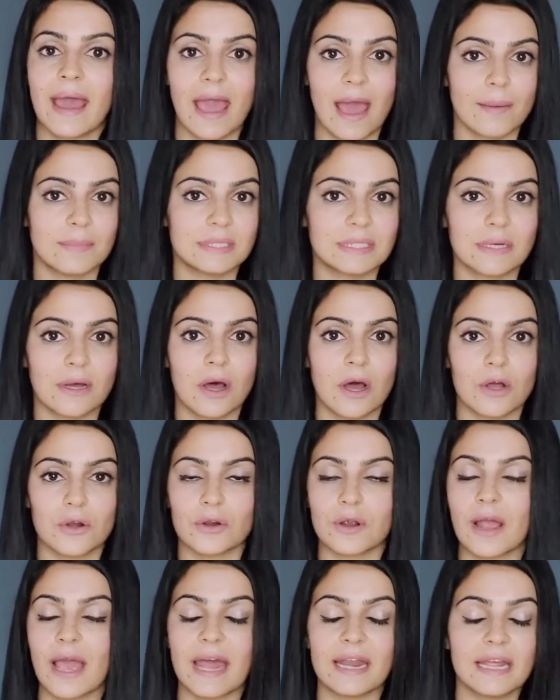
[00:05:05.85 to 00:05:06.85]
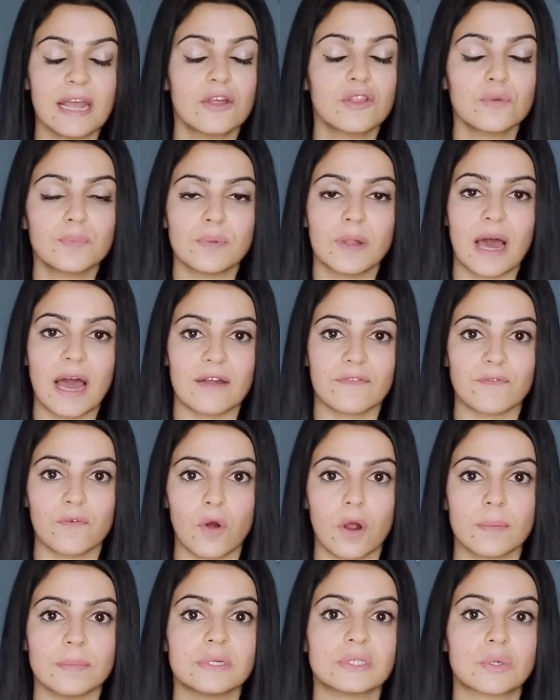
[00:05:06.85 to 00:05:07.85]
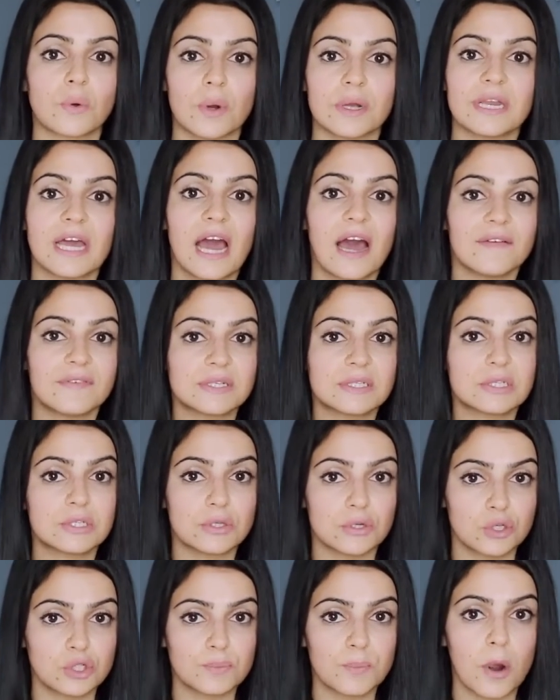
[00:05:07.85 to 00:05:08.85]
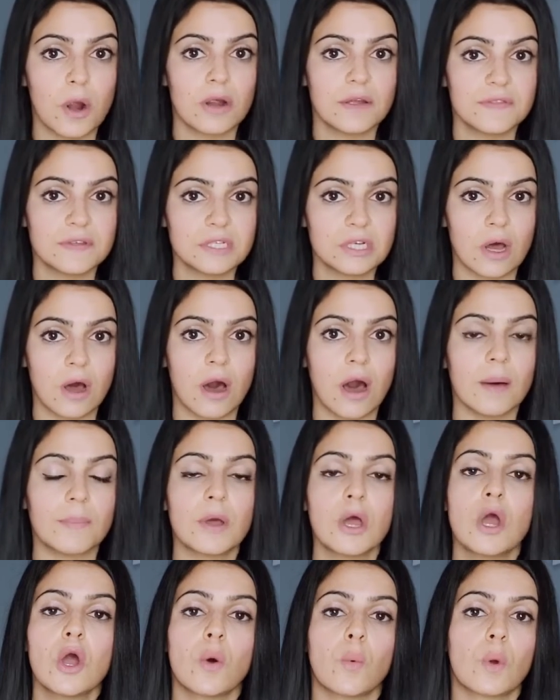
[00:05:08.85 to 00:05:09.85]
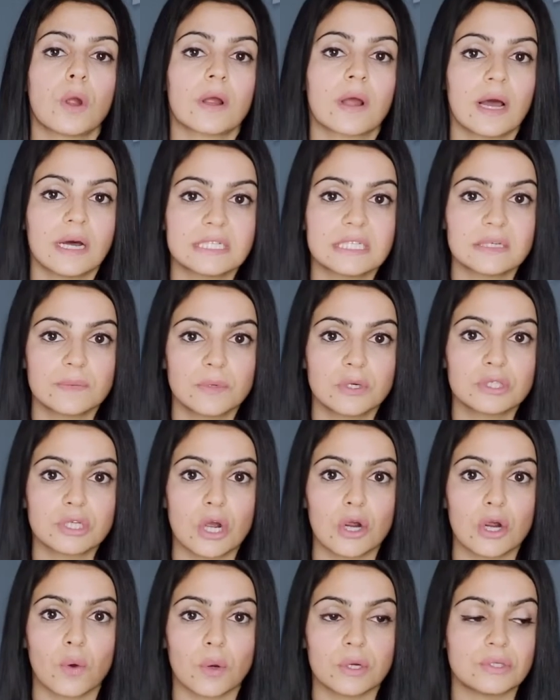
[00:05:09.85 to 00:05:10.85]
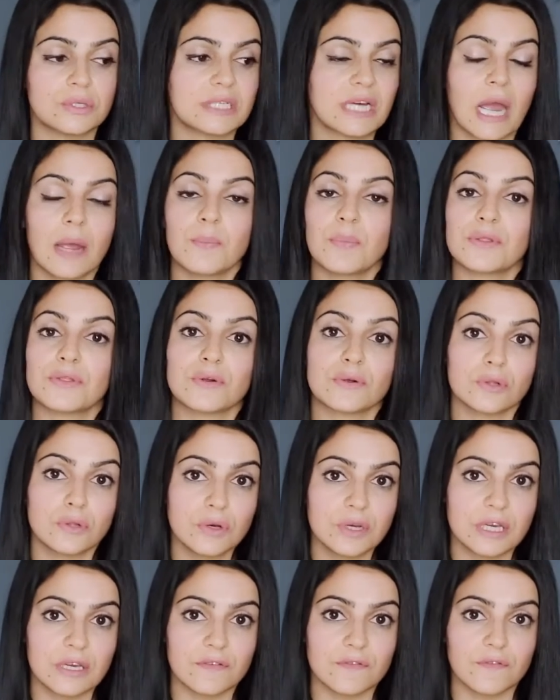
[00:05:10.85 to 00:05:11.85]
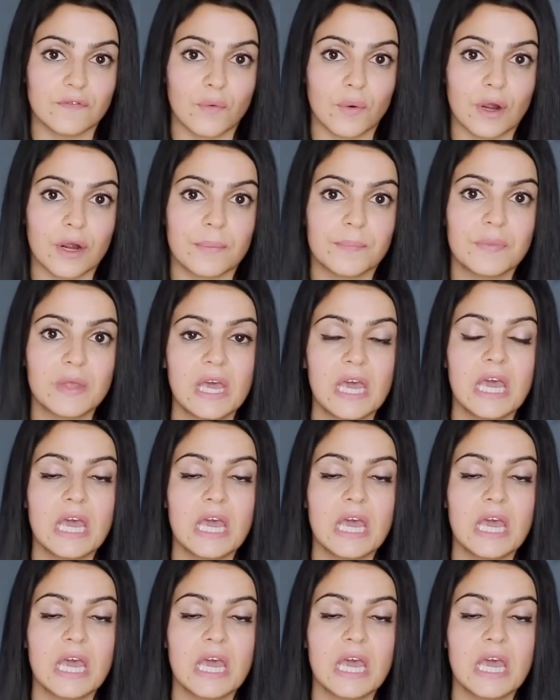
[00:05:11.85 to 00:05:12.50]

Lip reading: Amazon, or any other platform is going to have a search bar at the top where customers are going to type what they're looking for.